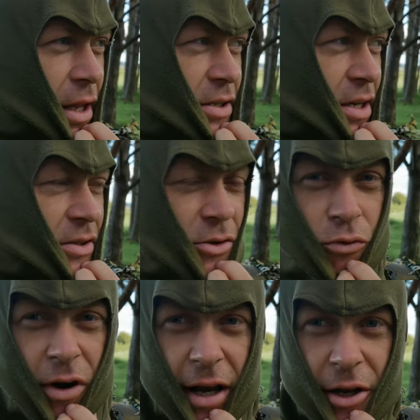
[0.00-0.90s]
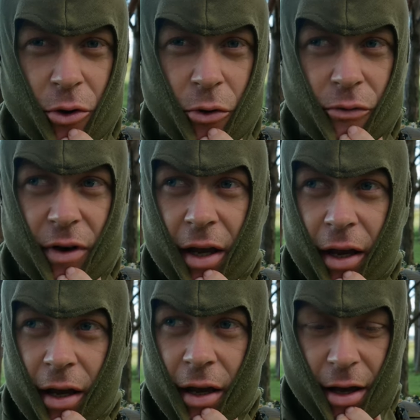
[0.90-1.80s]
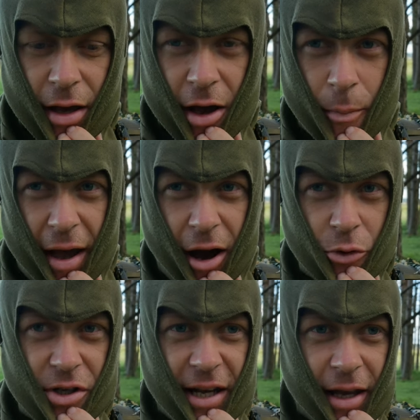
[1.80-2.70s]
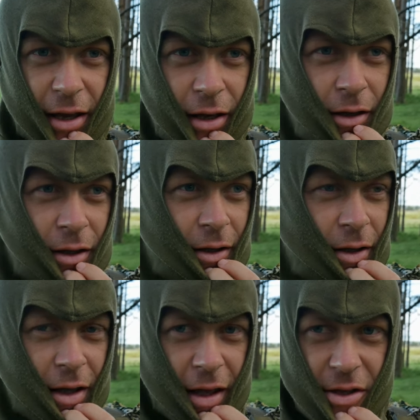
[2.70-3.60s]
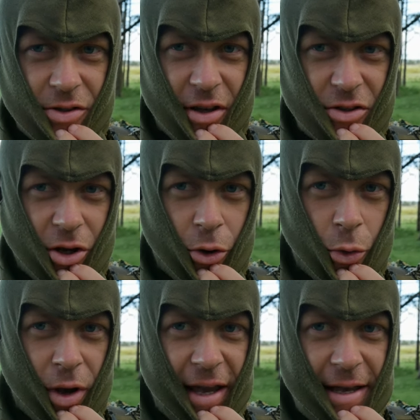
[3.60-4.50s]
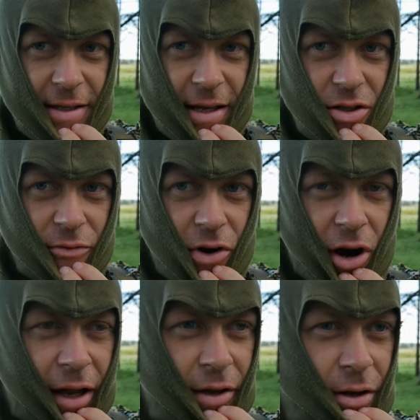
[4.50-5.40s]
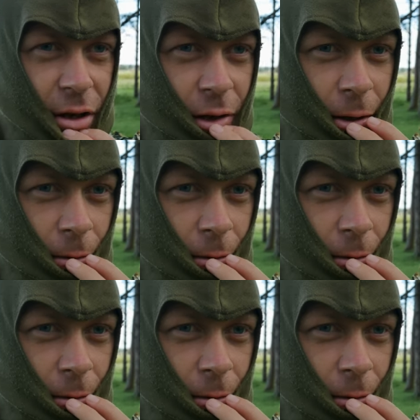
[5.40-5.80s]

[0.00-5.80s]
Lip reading: this is the really good thing about deer, is they're so easy to find.